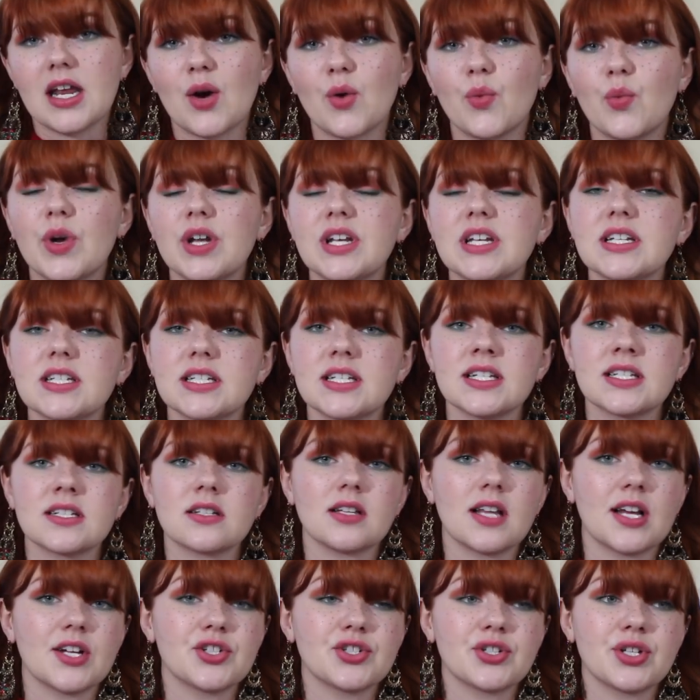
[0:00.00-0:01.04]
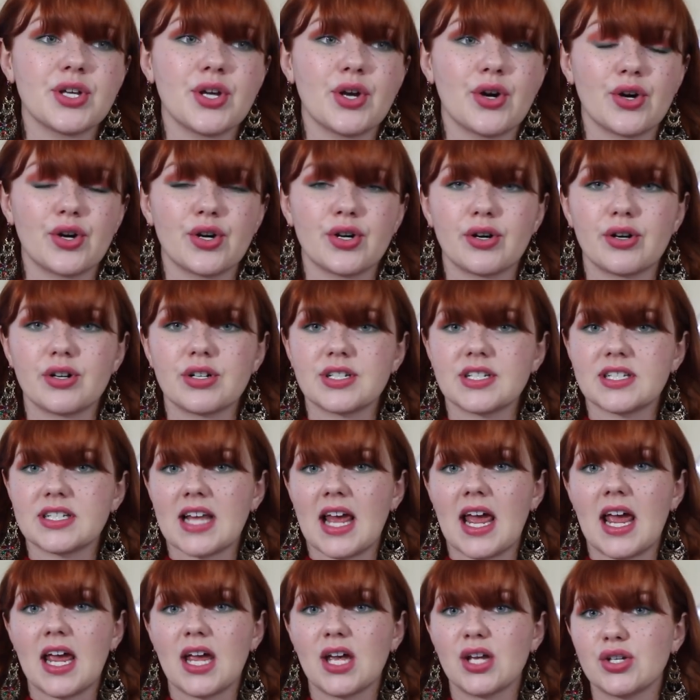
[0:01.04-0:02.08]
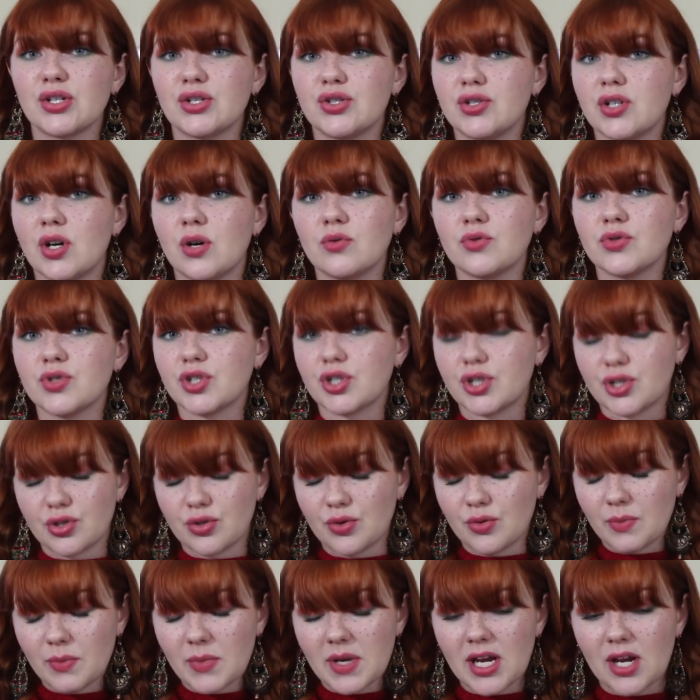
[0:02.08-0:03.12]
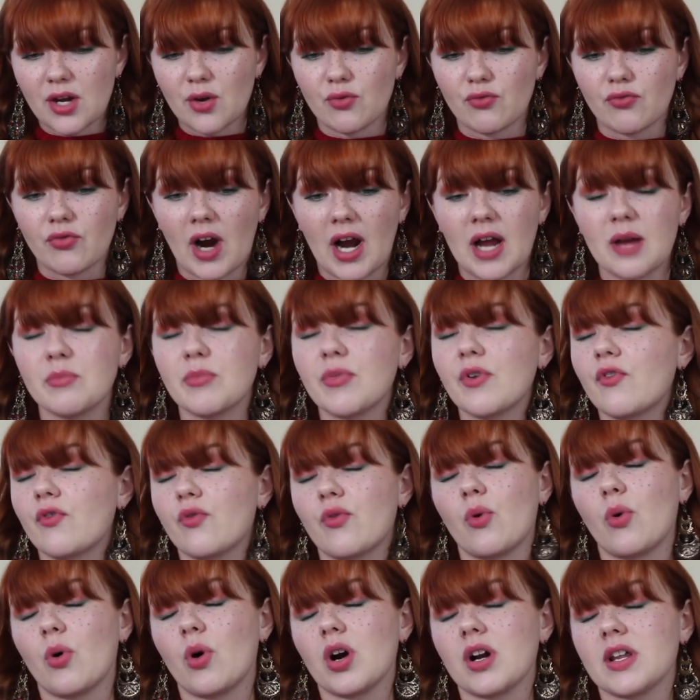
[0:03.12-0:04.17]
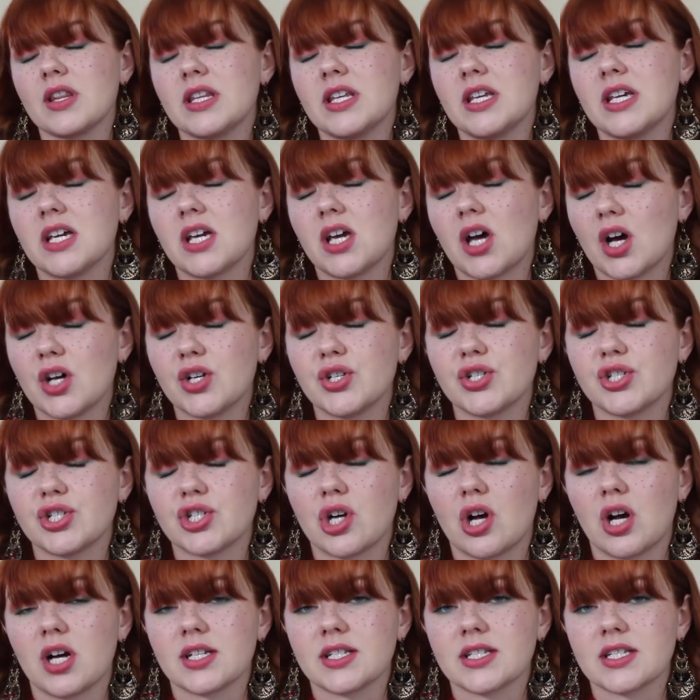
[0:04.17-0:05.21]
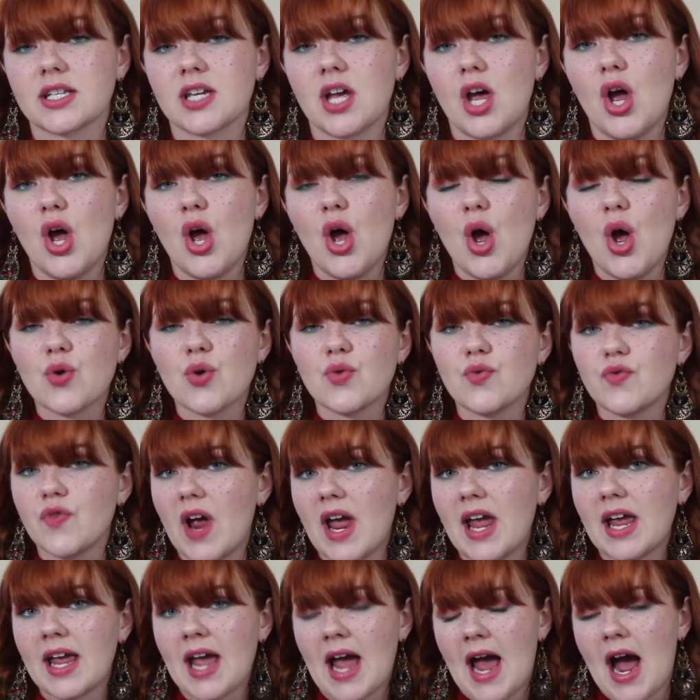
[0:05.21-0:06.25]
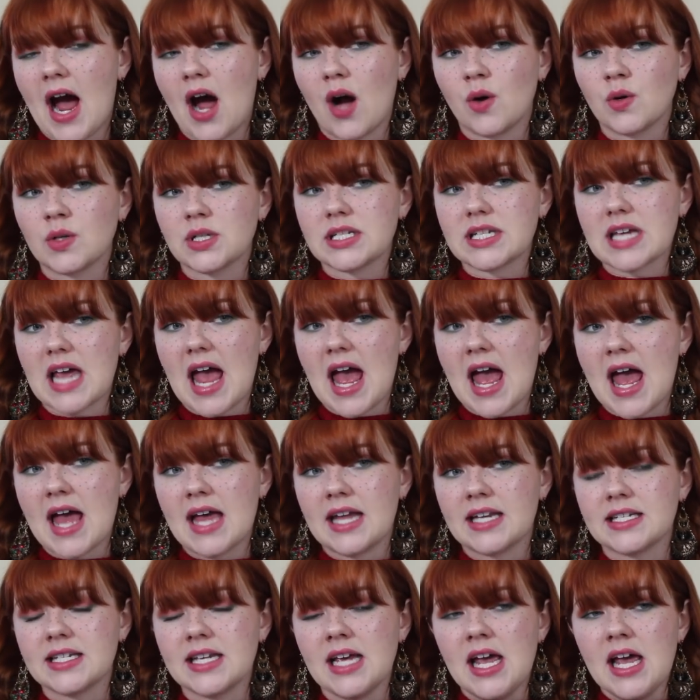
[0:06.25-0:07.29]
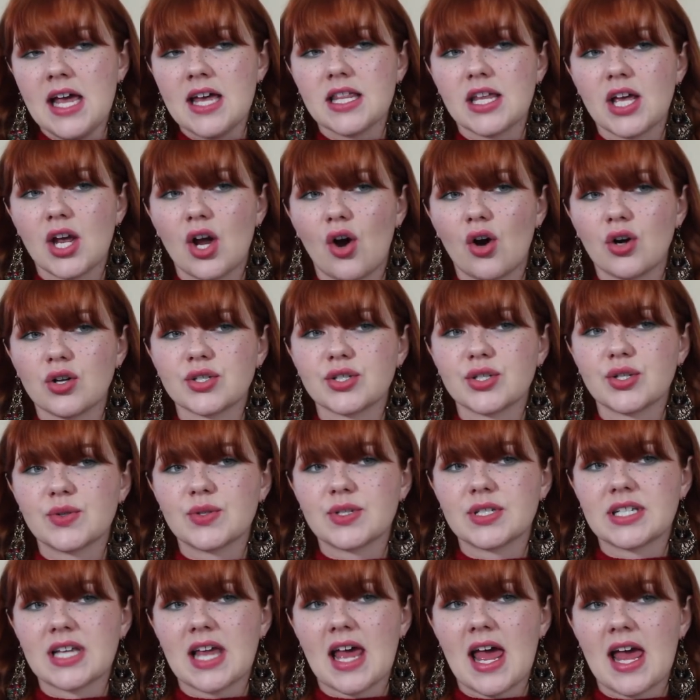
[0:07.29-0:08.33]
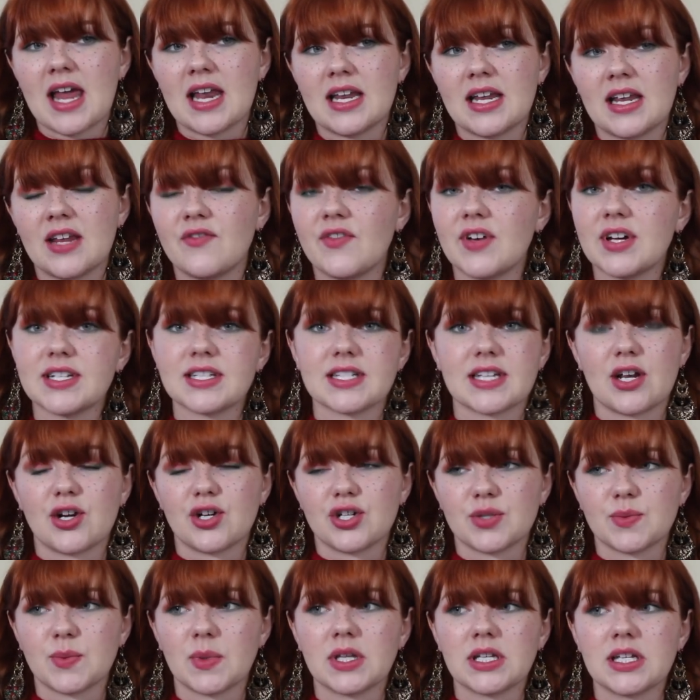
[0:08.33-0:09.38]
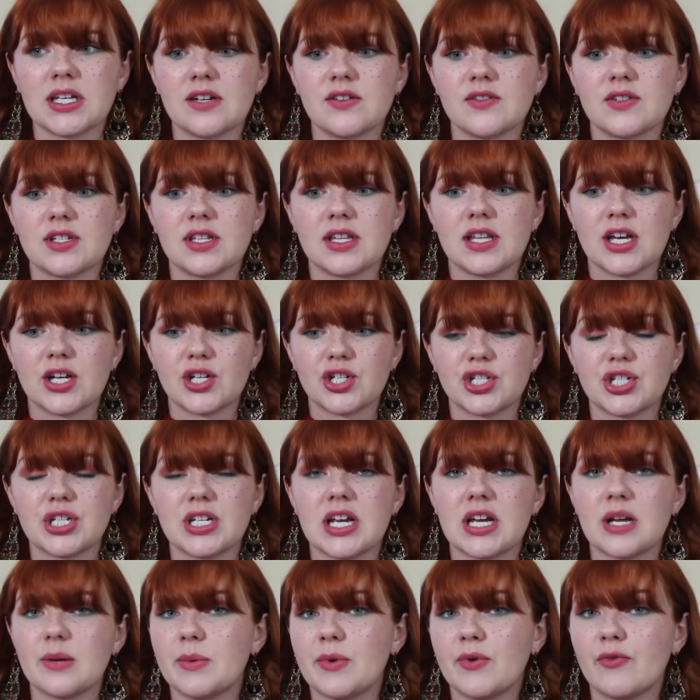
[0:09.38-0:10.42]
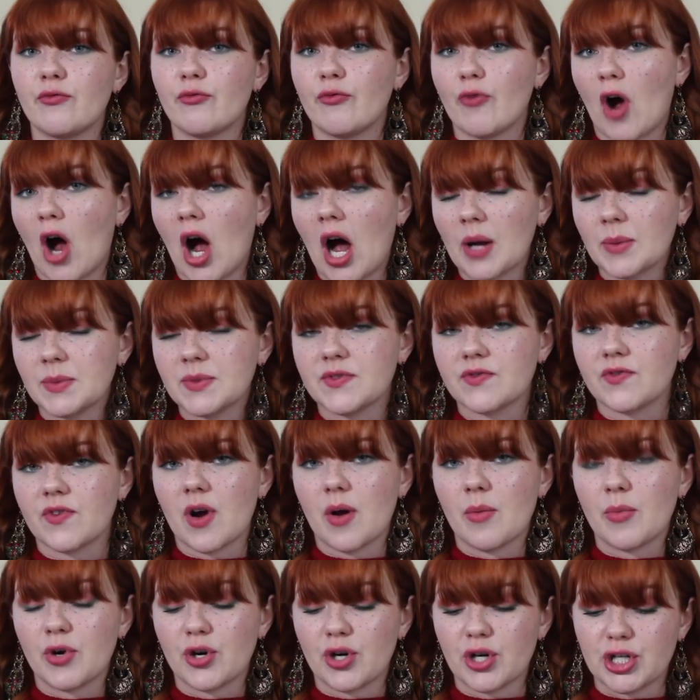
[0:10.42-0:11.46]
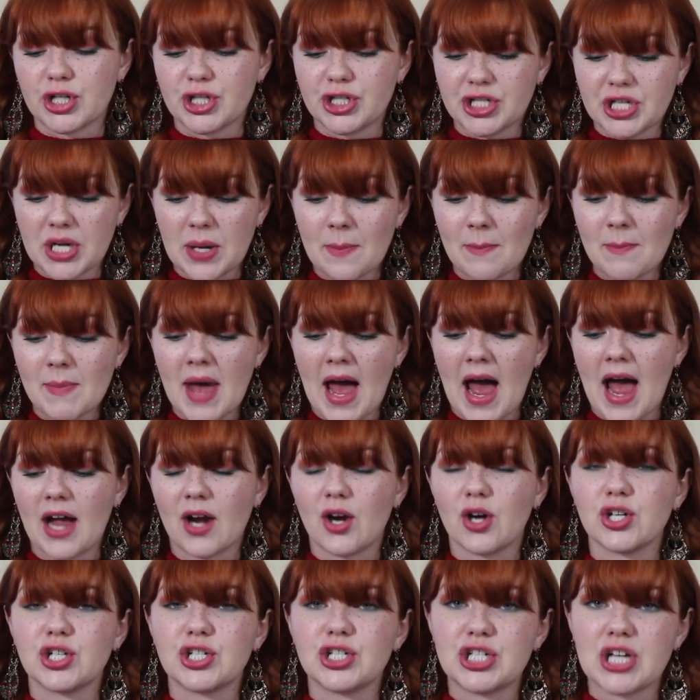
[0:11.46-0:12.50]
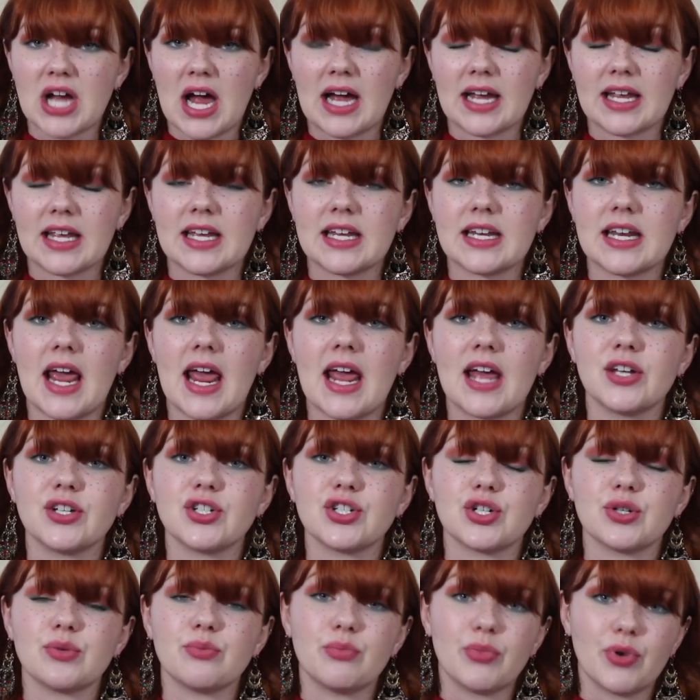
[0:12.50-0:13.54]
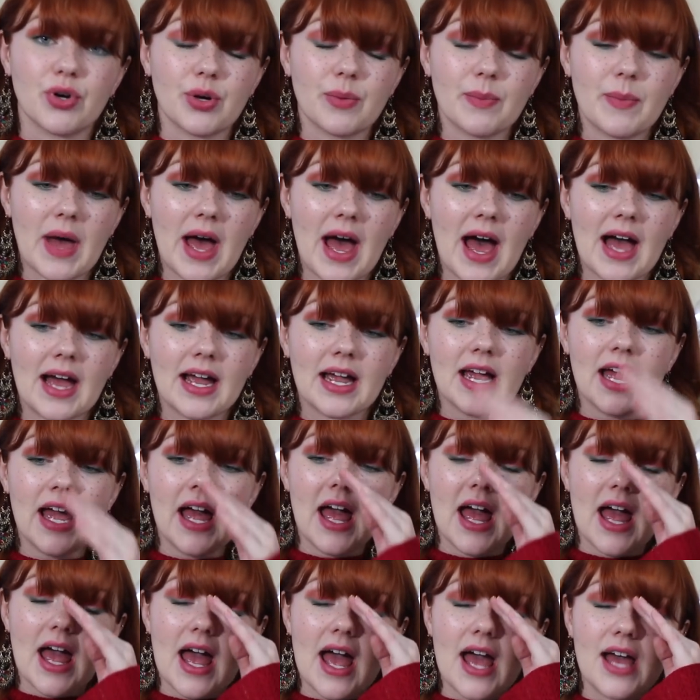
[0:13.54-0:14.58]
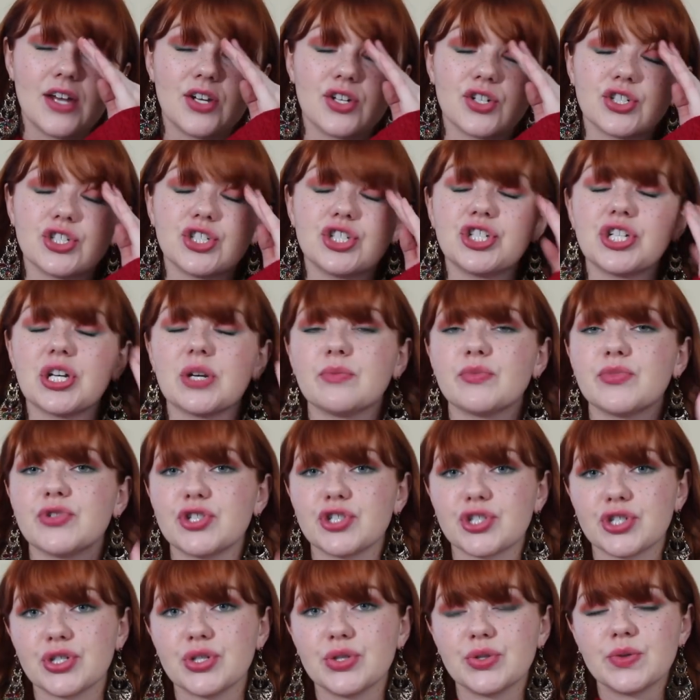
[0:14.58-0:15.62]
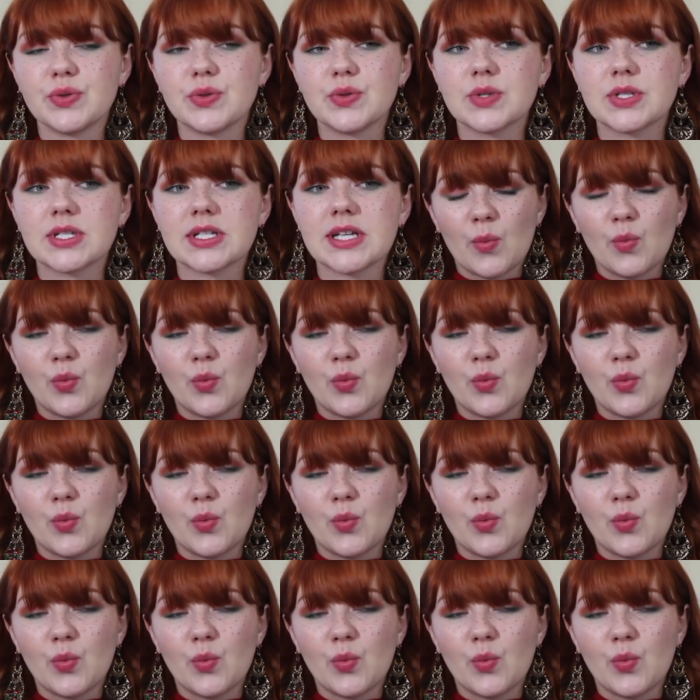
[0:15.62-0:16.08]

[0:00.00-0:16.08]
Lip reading: Now, witnesses allegedly heard her say, "Don't shoot me," right before the gunshots rang out, and they also said investigators believed that she had been robbed from her gym bag, her jacket, and her book bag, and her gym shoes.